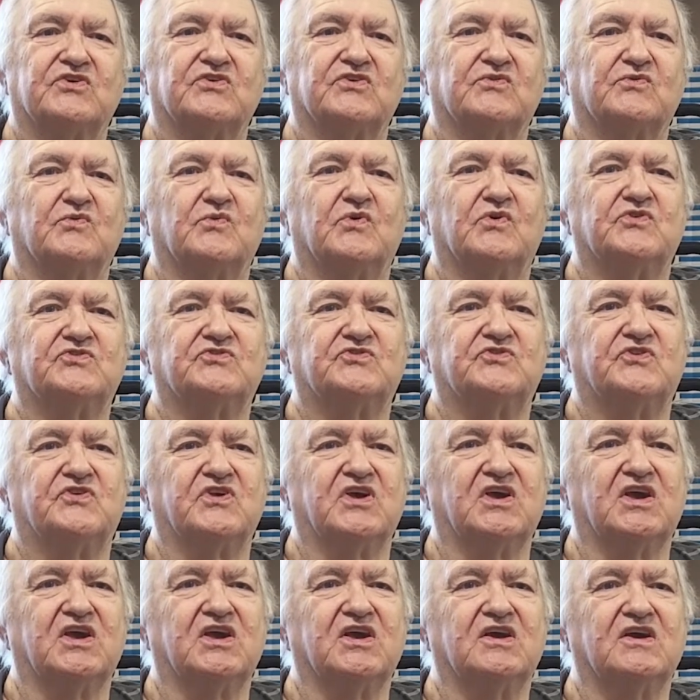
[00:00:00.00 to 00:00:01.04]
uh, was
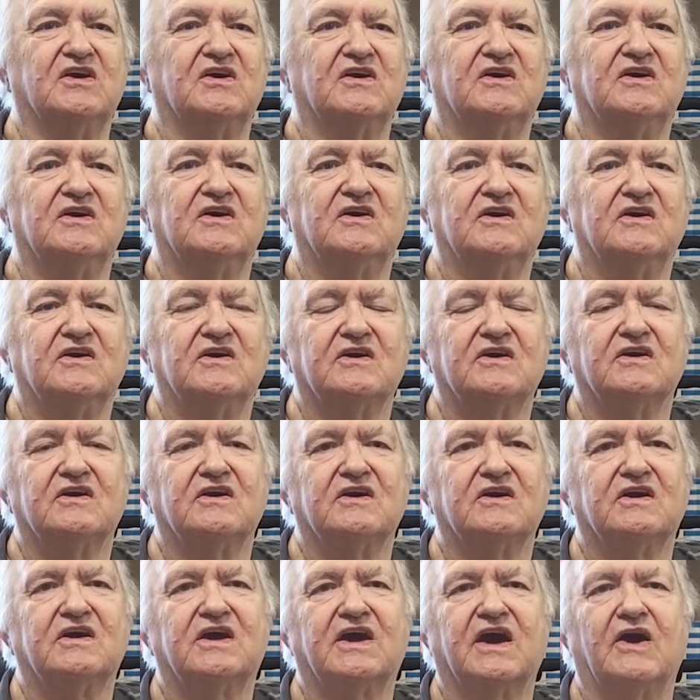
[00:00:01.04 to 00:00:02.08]
the
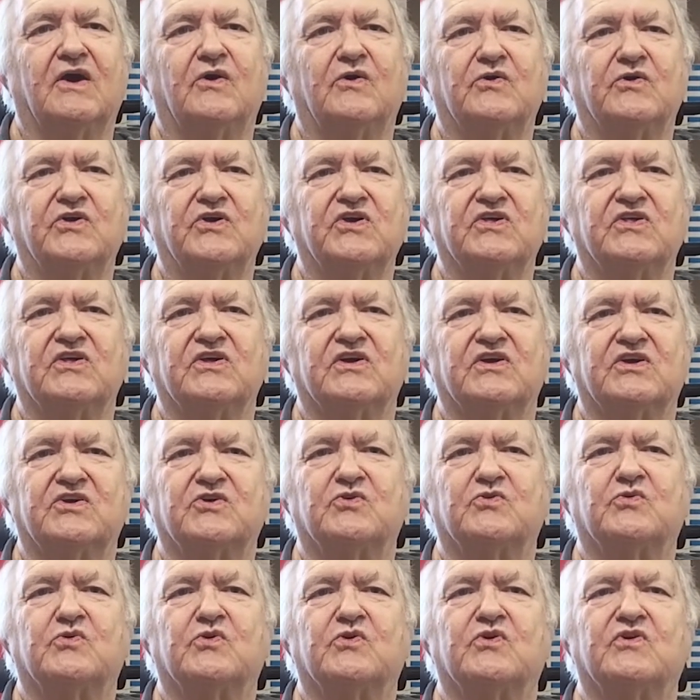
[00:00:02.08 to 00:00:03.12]
county that
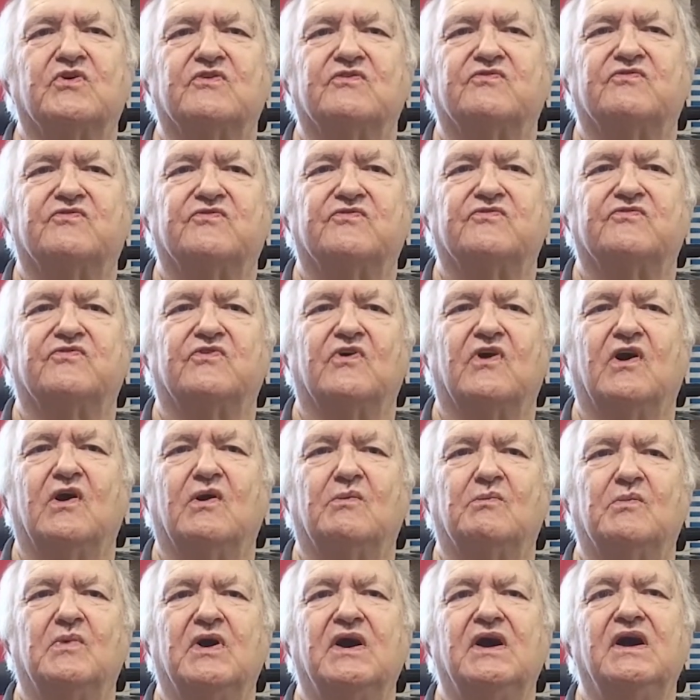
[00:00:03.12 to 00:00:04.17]
you were
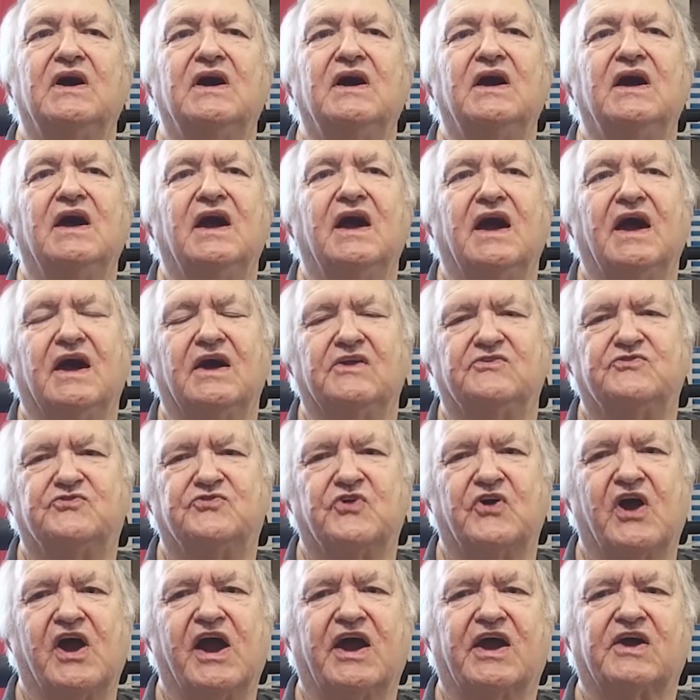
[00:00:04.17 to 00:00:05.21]
from had
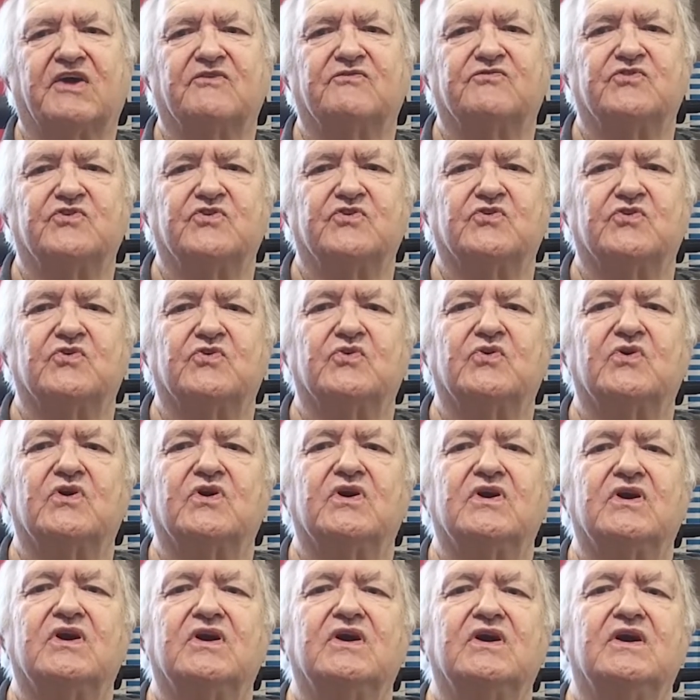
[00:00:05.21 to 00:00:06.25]
track of you,
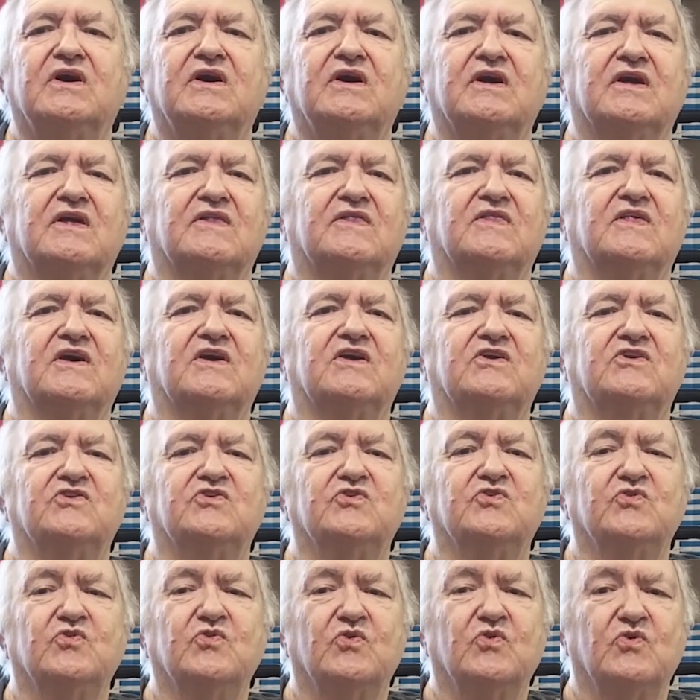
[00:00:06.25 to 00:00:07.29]
and they
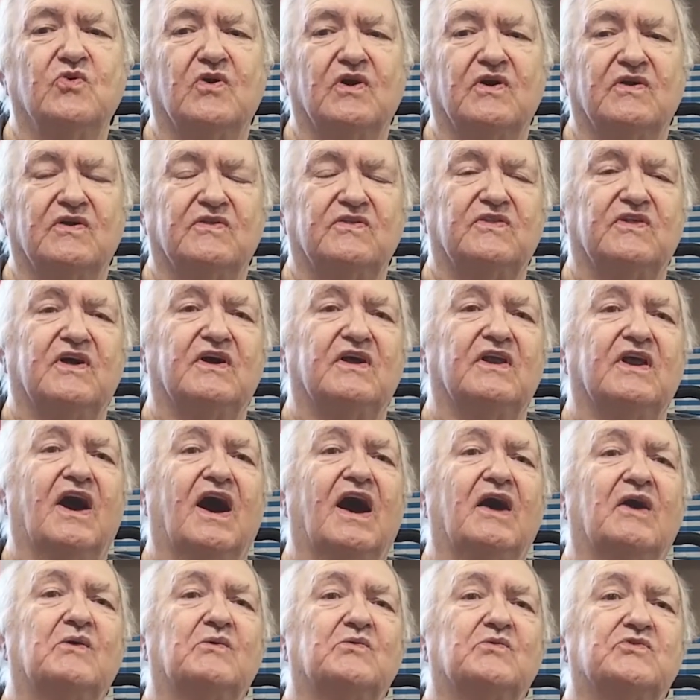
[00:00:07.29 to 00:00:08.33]
knew uh, that
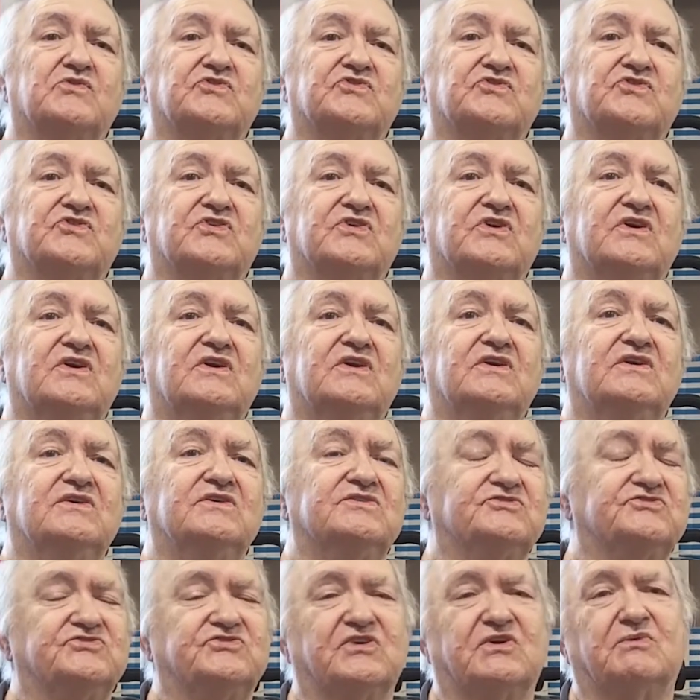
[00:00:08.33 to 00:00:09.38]
I was
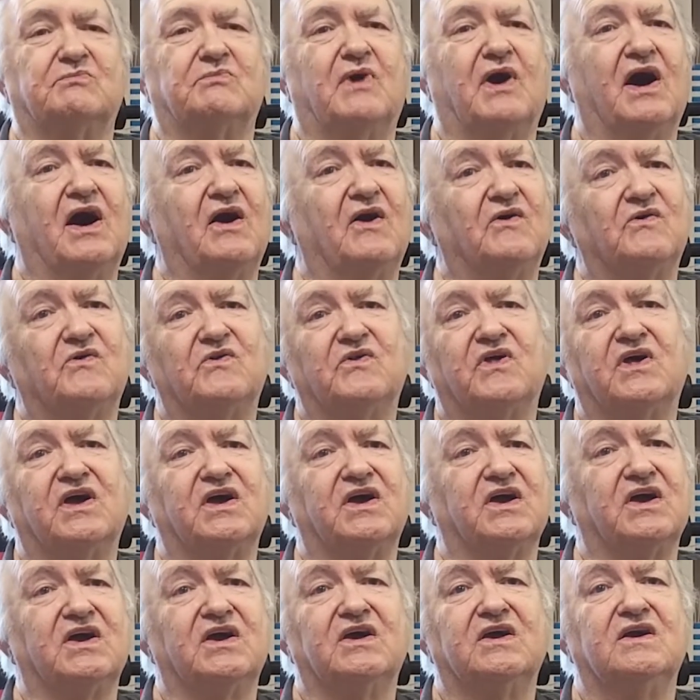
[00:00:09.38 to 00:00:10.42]
somehow
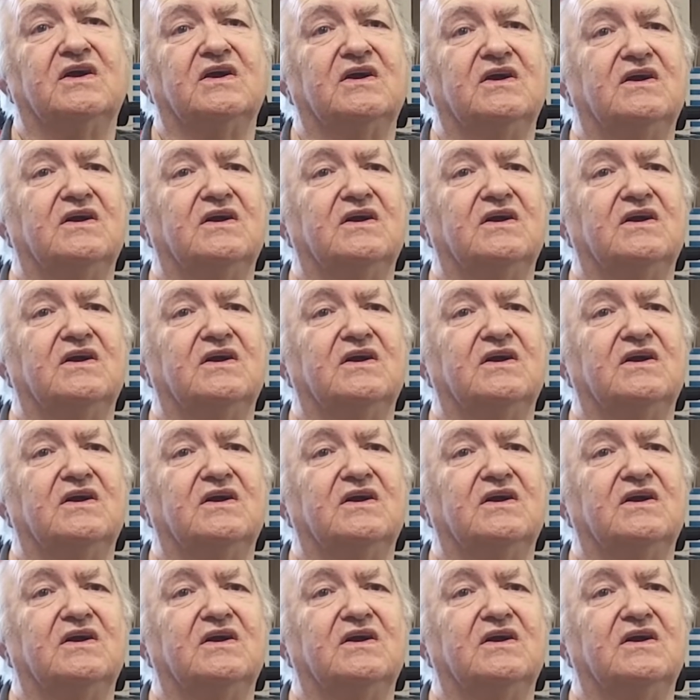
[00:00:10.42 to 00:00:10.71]
they.